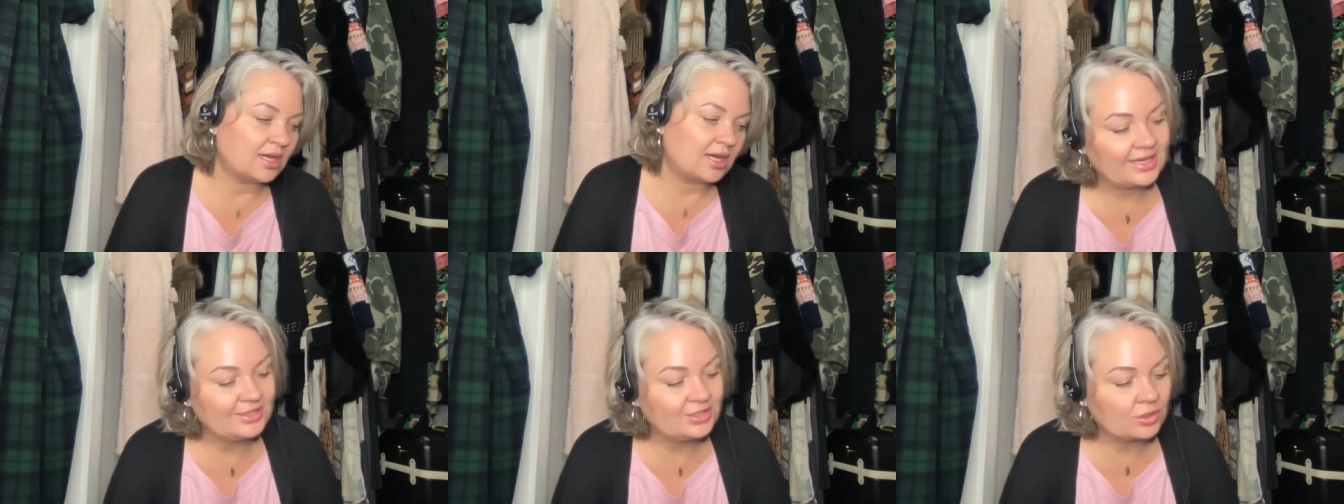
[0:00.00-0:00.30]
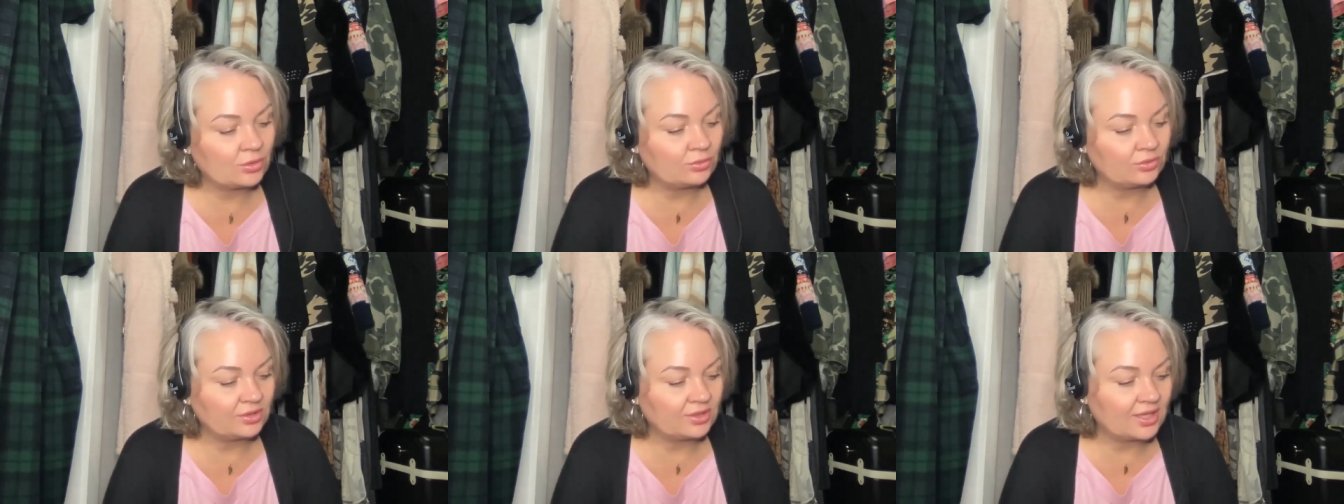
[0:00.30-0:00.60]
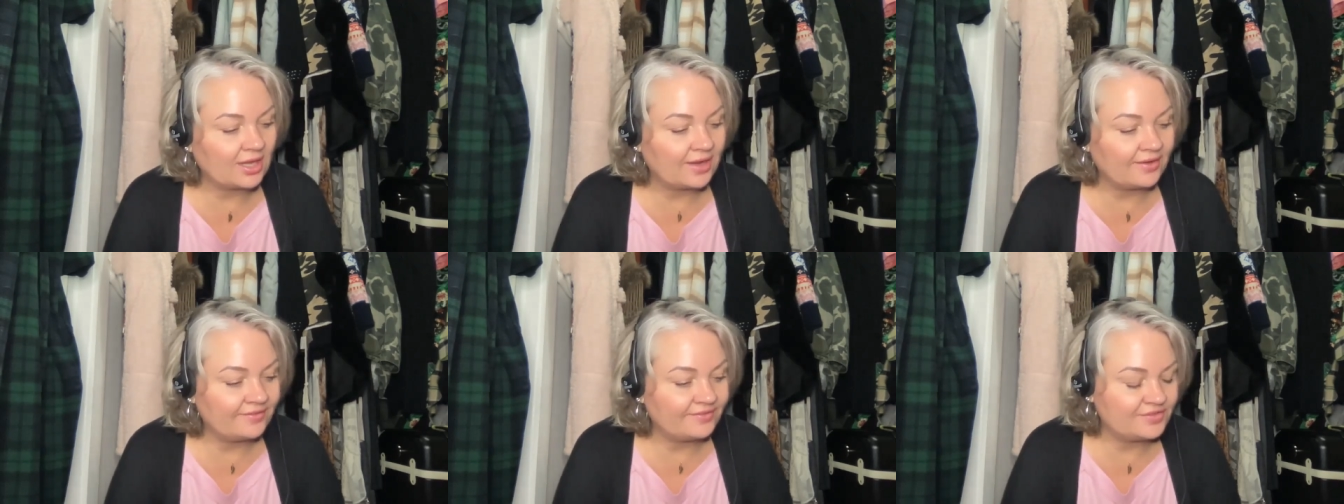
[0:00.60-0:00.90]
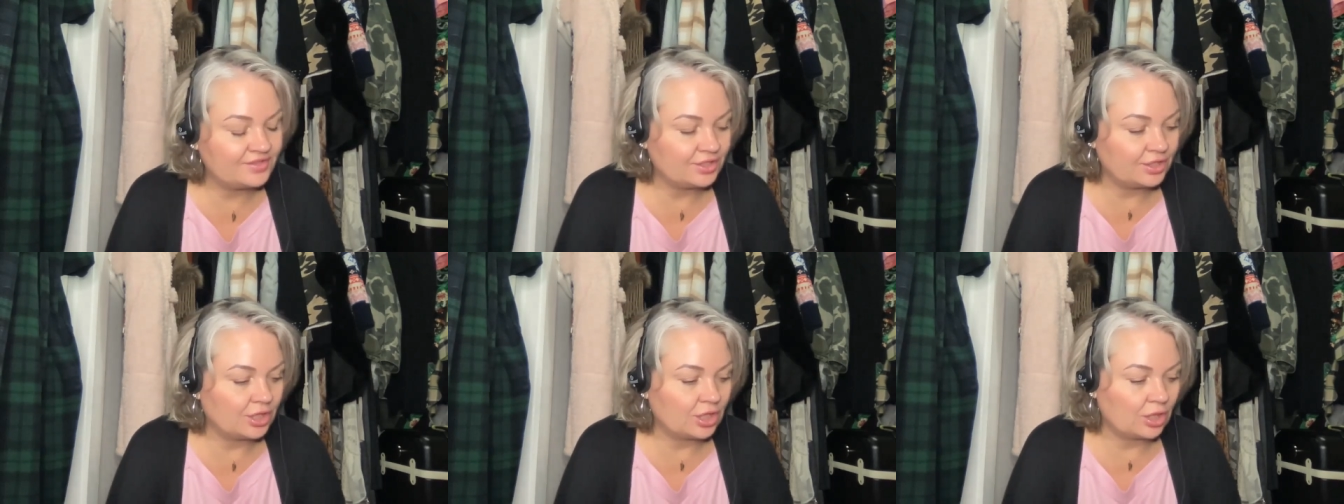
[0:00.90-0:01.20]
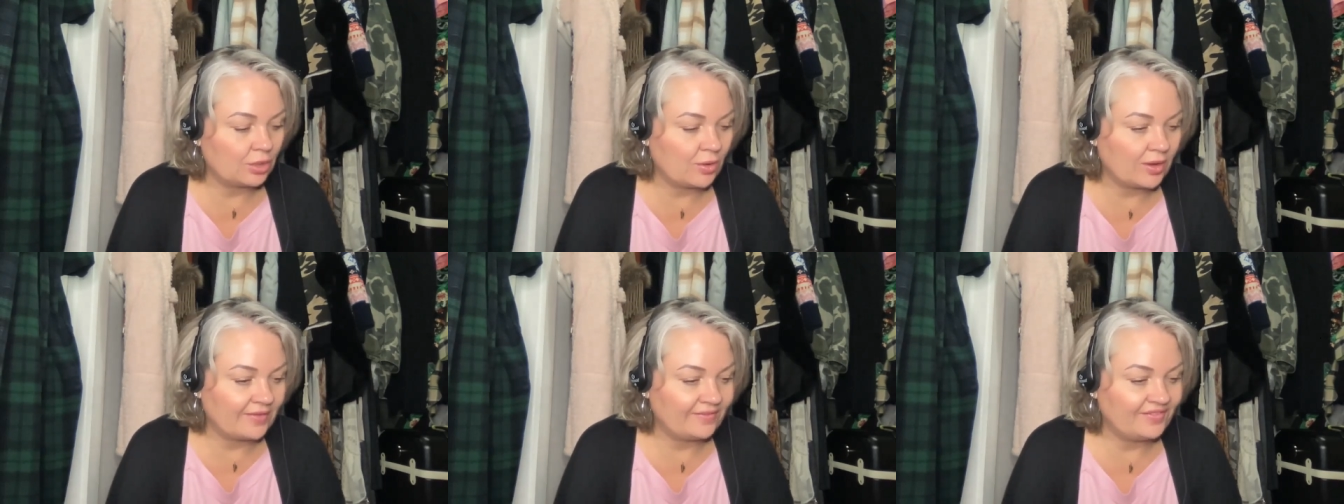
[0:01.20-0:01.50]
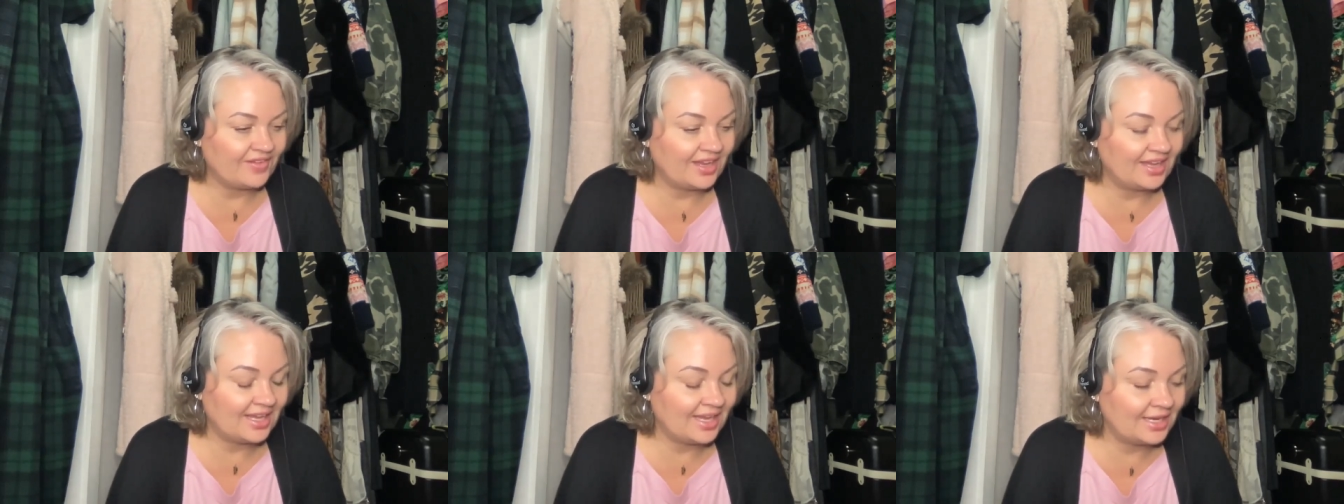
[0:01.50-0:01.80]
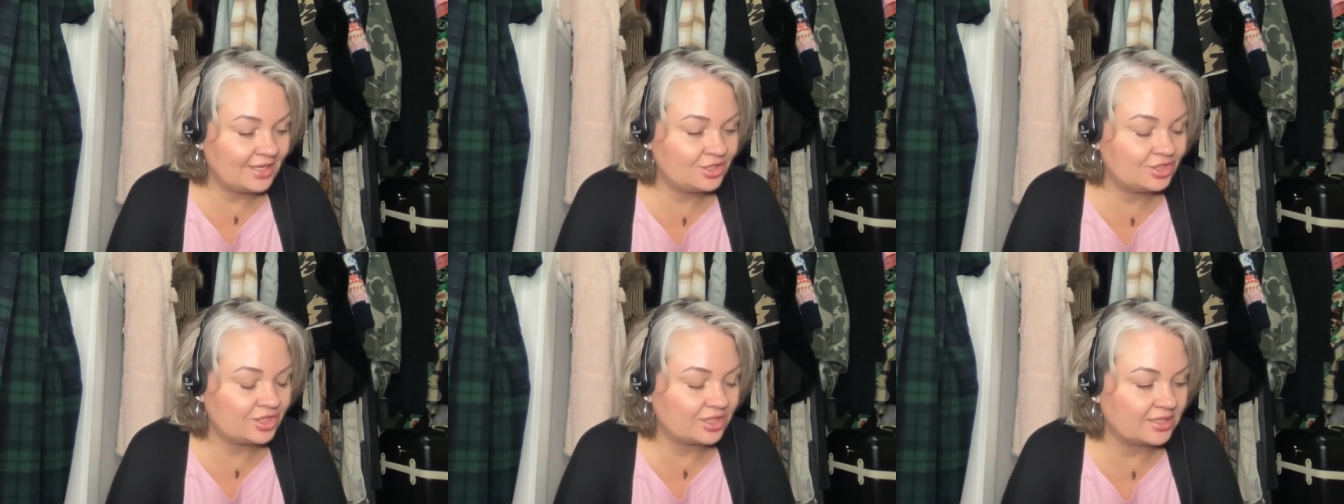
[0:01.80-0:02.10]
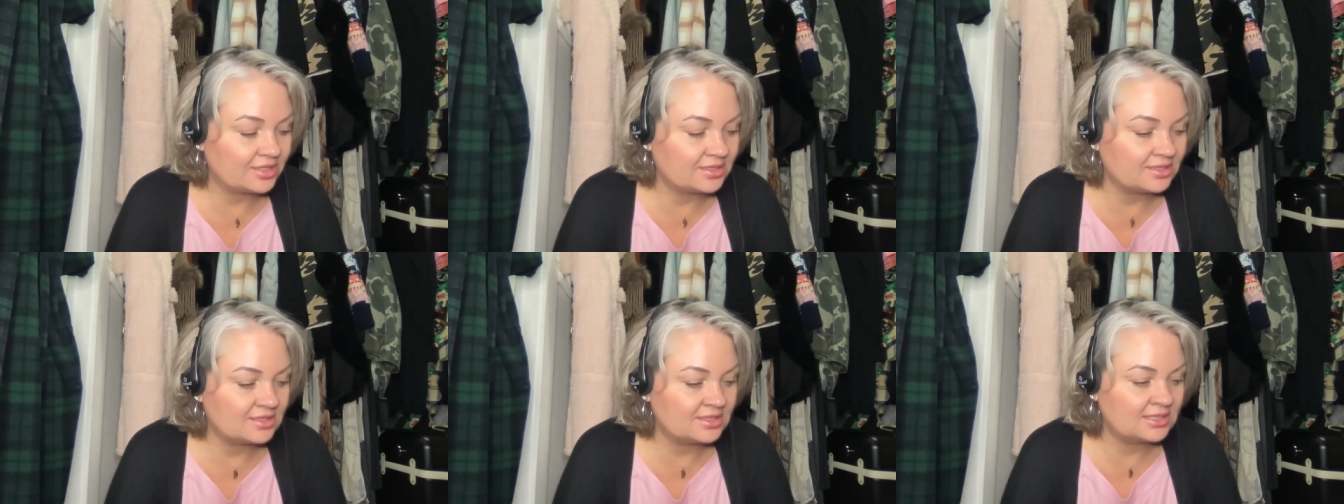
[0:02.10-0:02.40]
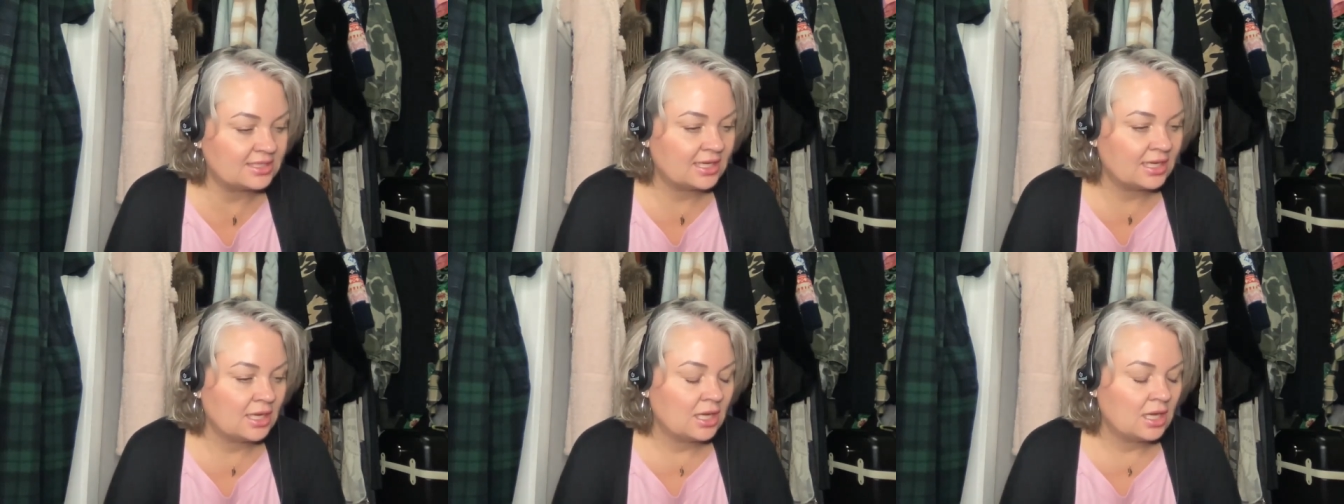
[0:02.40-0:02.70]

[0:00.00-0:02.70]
love to go on vacations